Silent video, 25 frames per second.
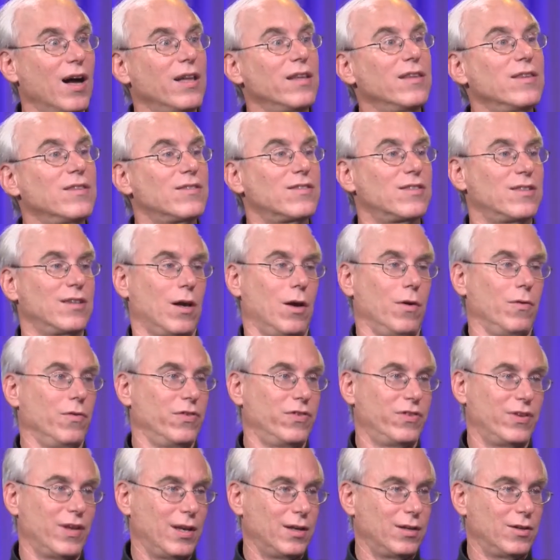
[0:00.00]
unself
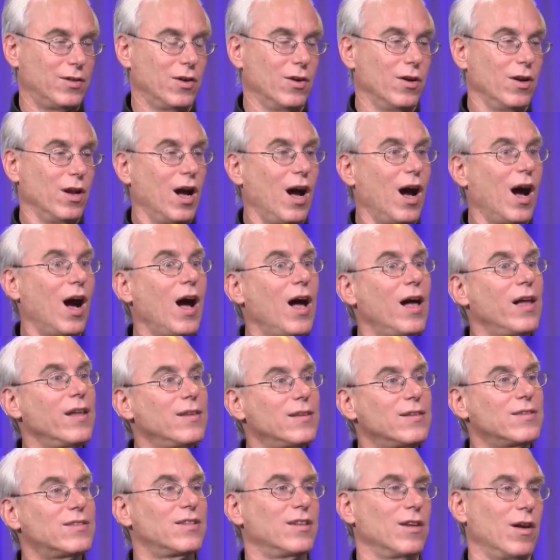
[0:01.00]
centered, mm-hmm.
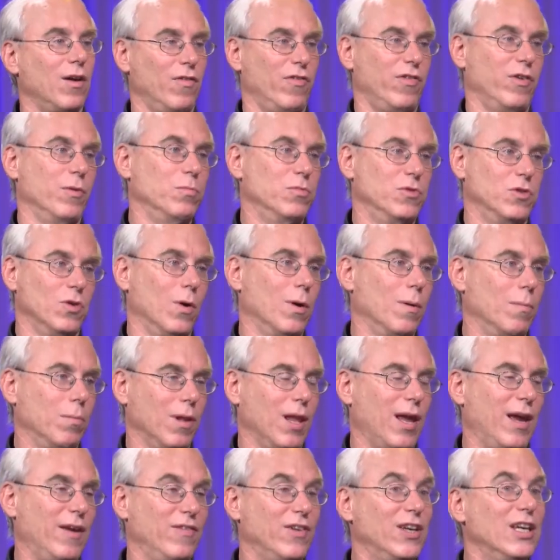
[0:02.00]
unself absorbed
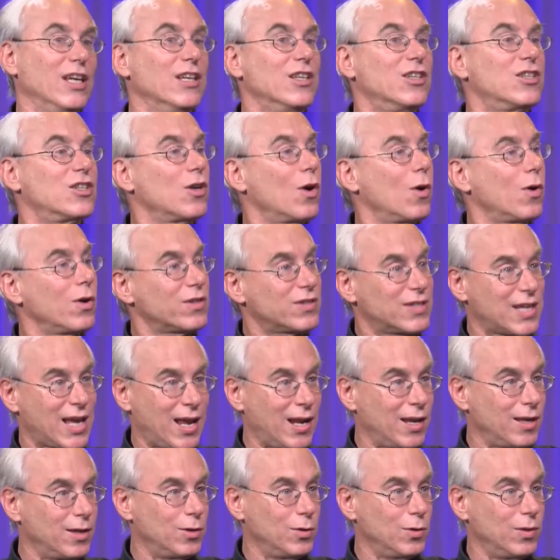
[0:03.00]
life. He showed us
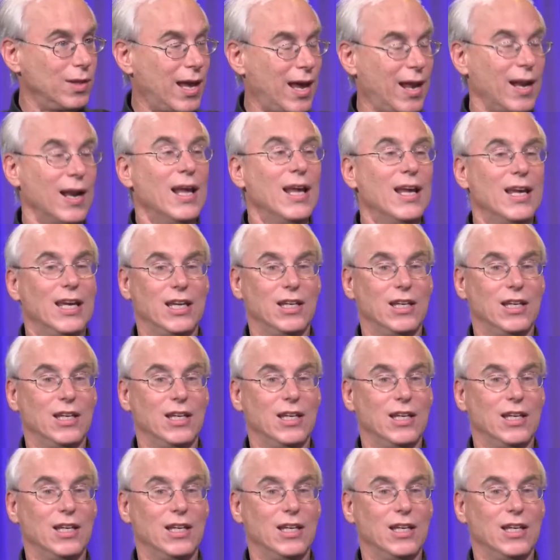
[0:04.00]
how to do that.